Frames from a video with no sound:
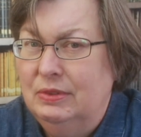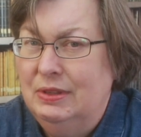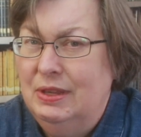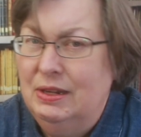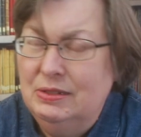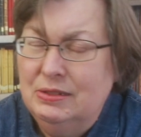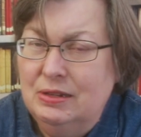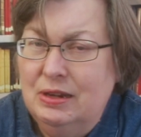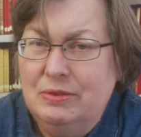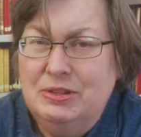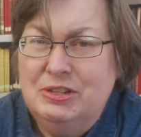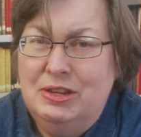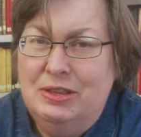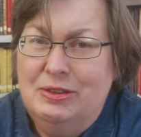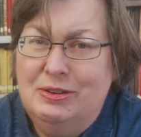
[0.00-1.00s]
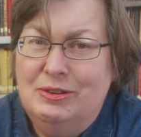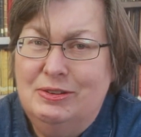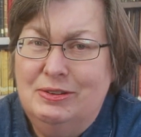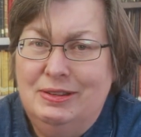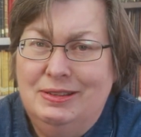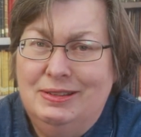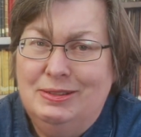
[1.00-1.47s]
Getting to know each
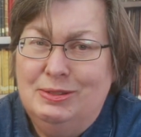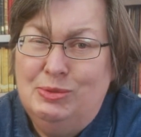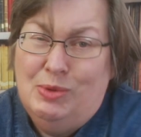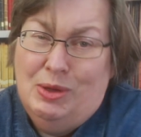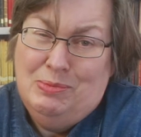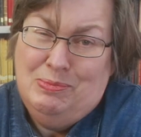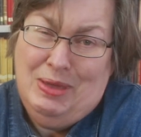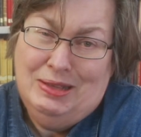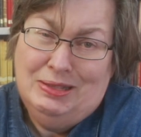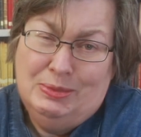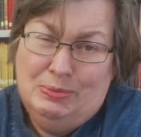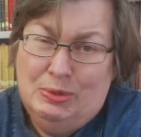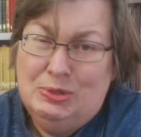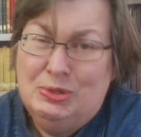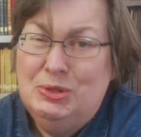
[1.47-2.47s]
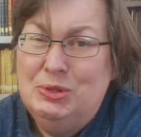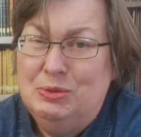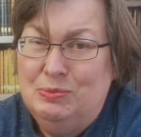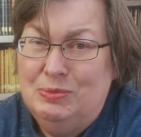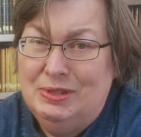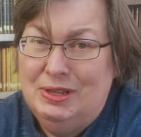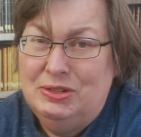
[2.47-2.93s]
other is what makes Booktube
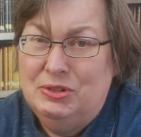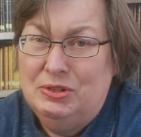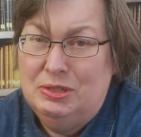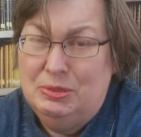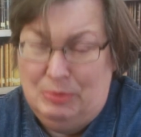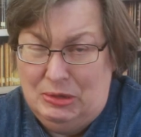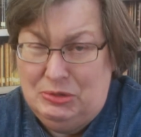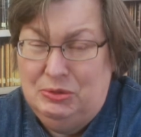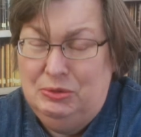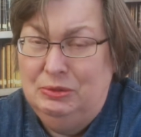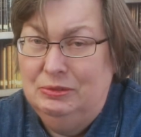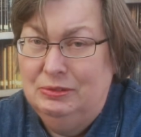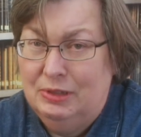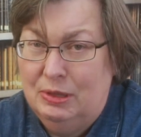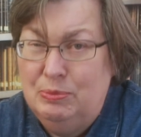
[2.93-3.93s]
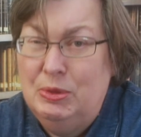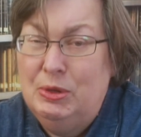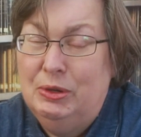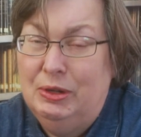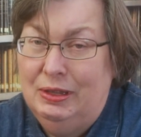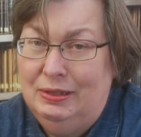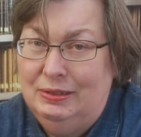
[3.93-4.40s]
such a special
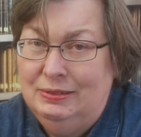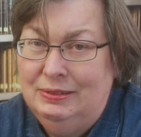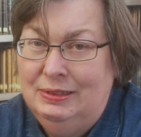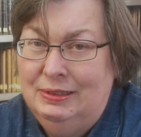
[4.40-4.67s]
community.